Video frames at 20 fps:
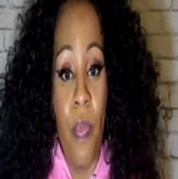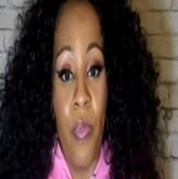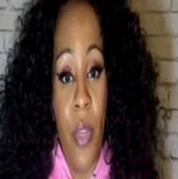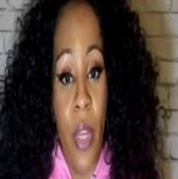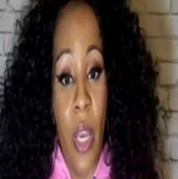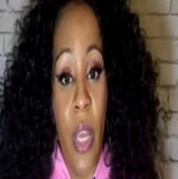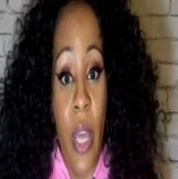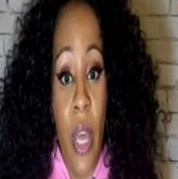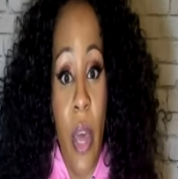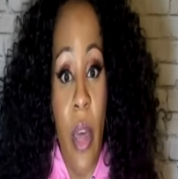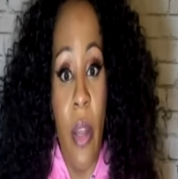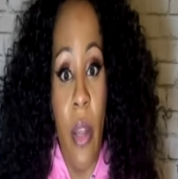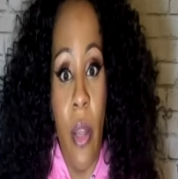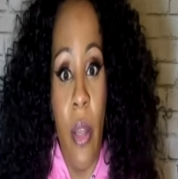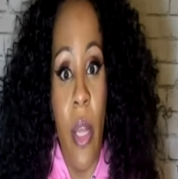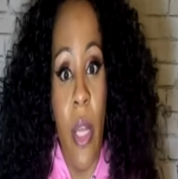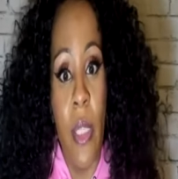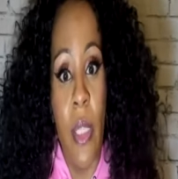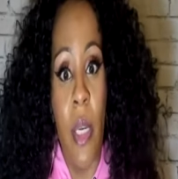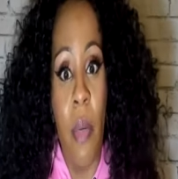yeah,
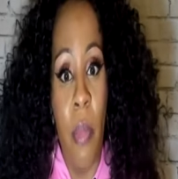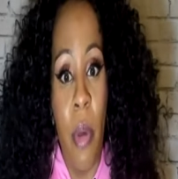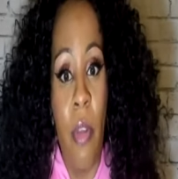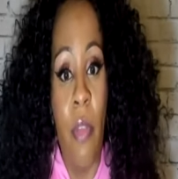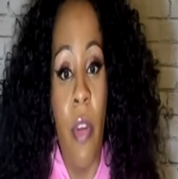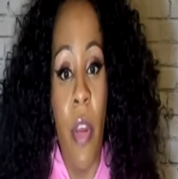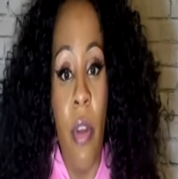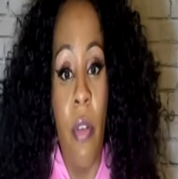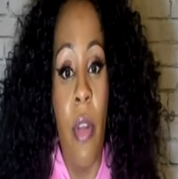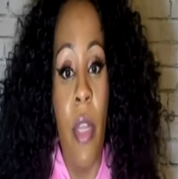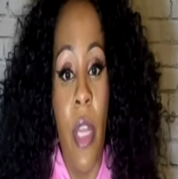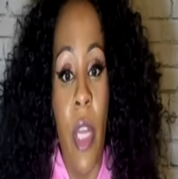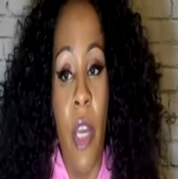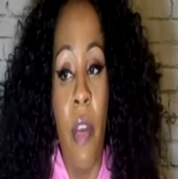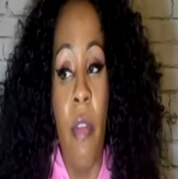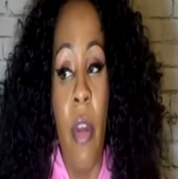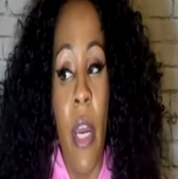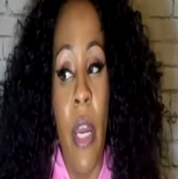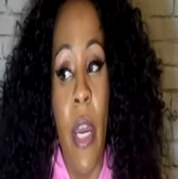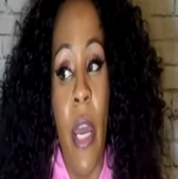that's like my favorite thing
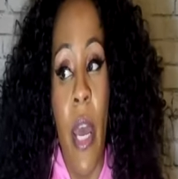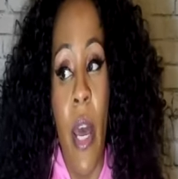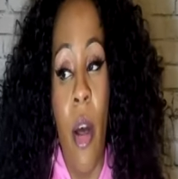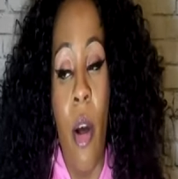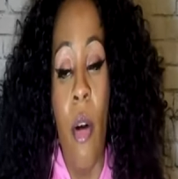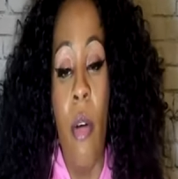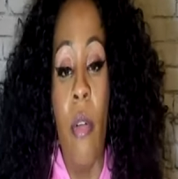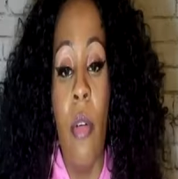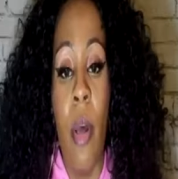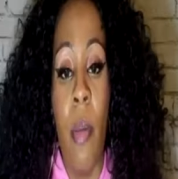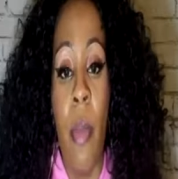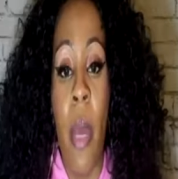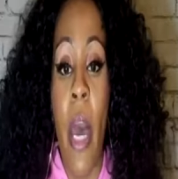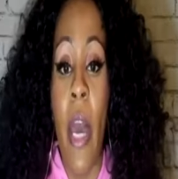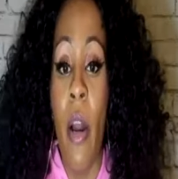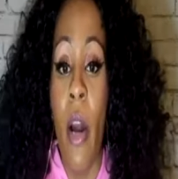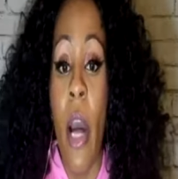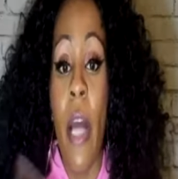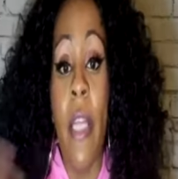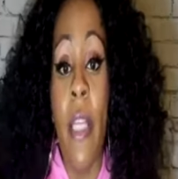right now.
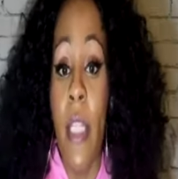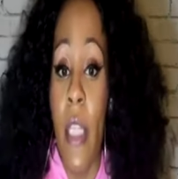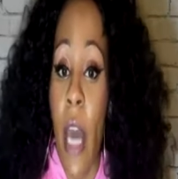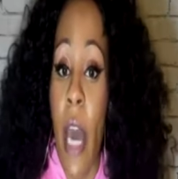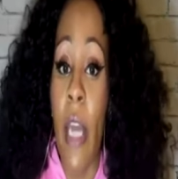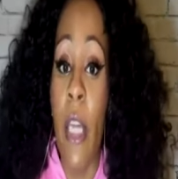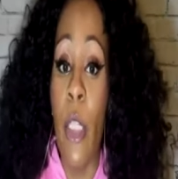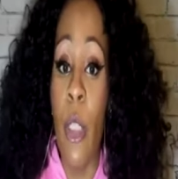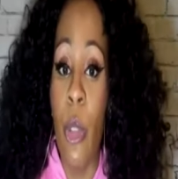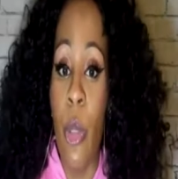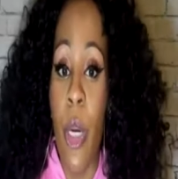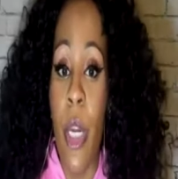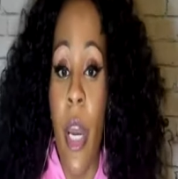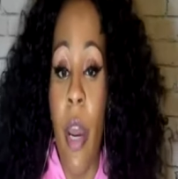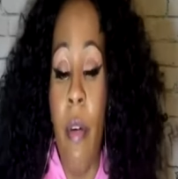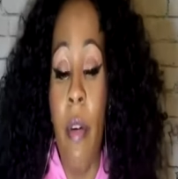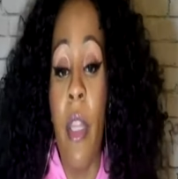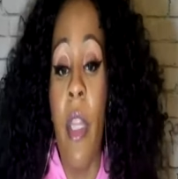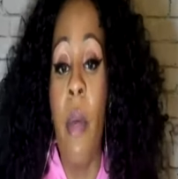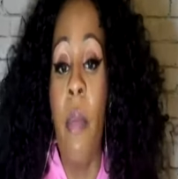I, I, I enjoyed
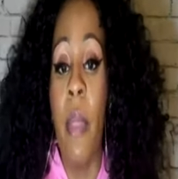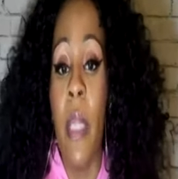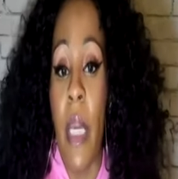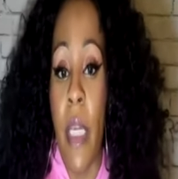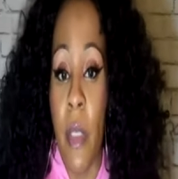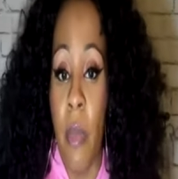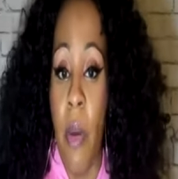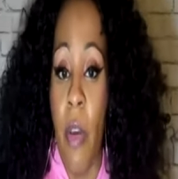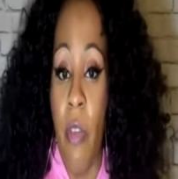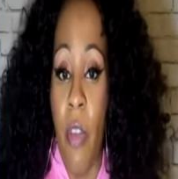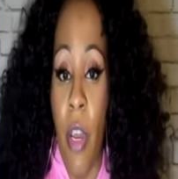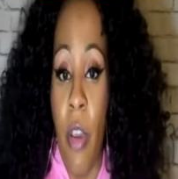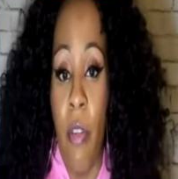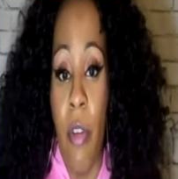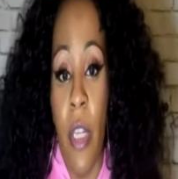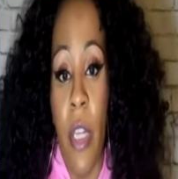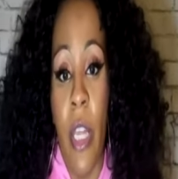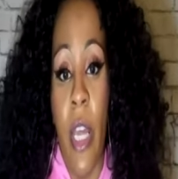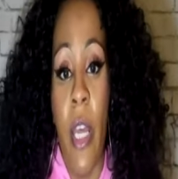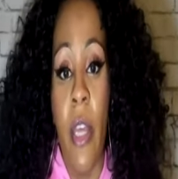everything, but that's my
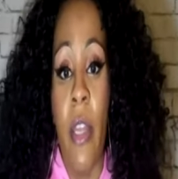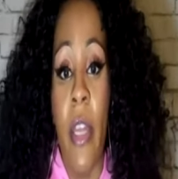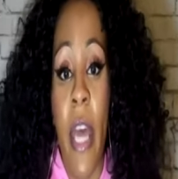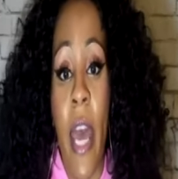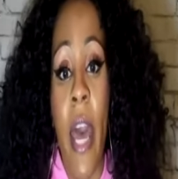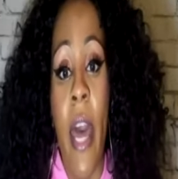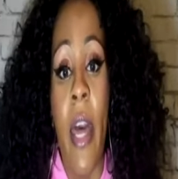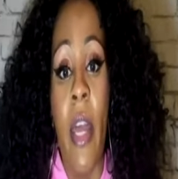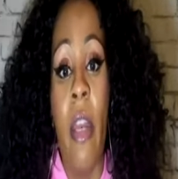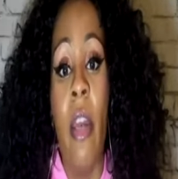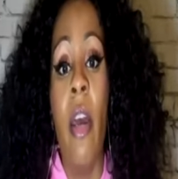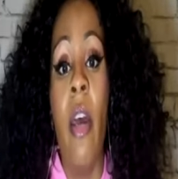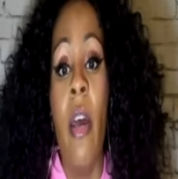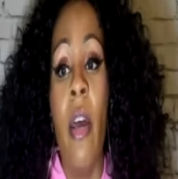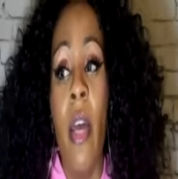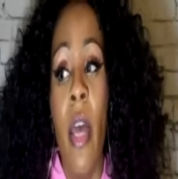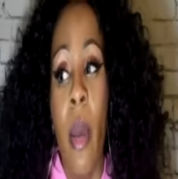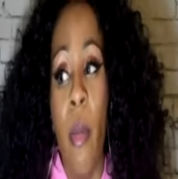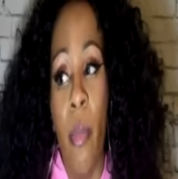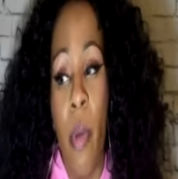favorite thing. That
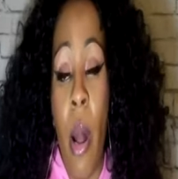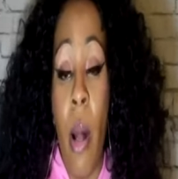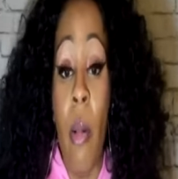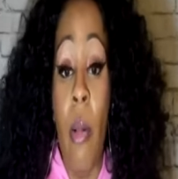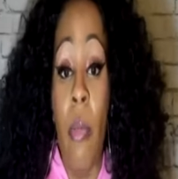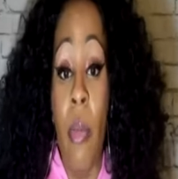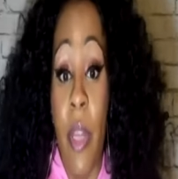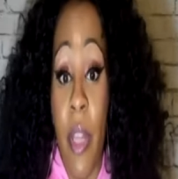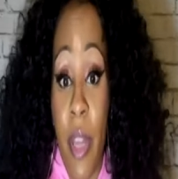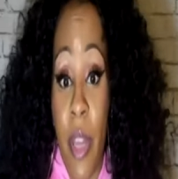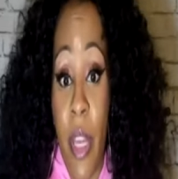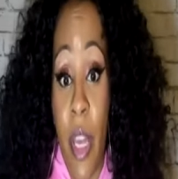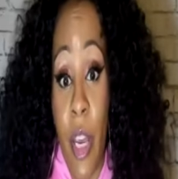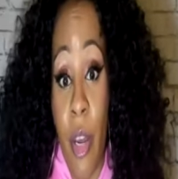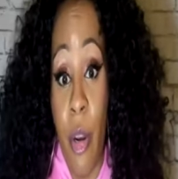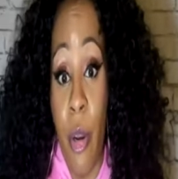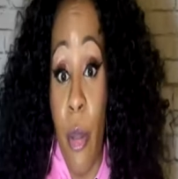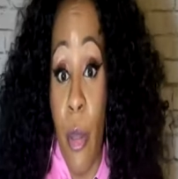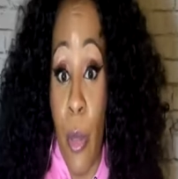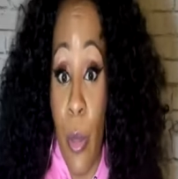and probably
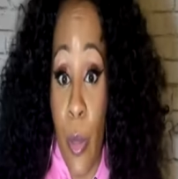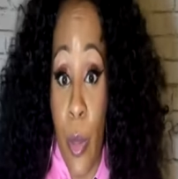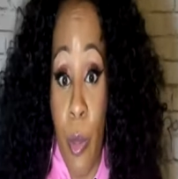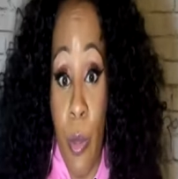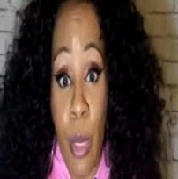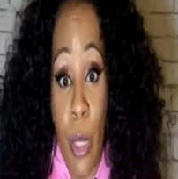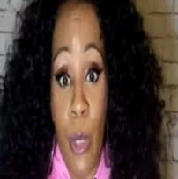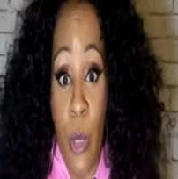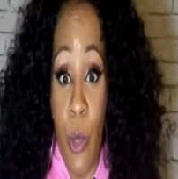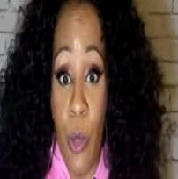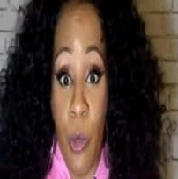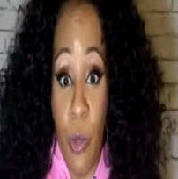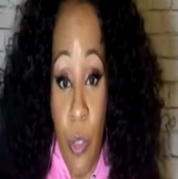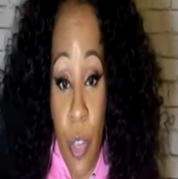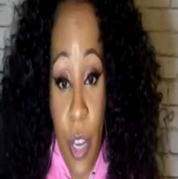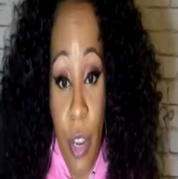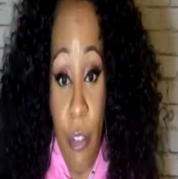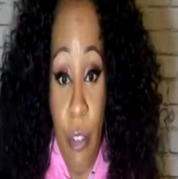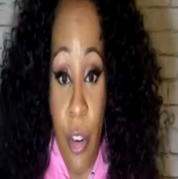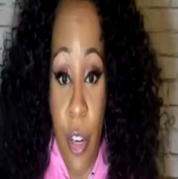theater. Those are my two
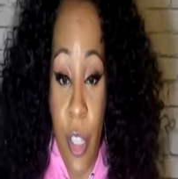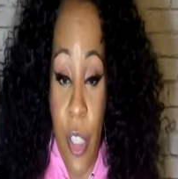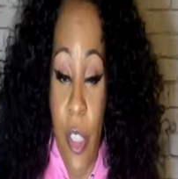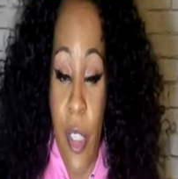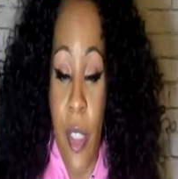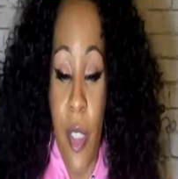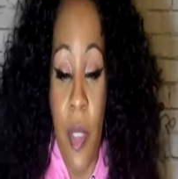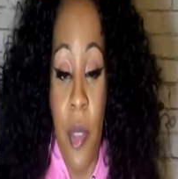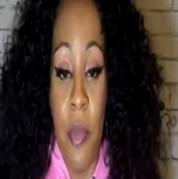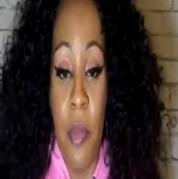favorites.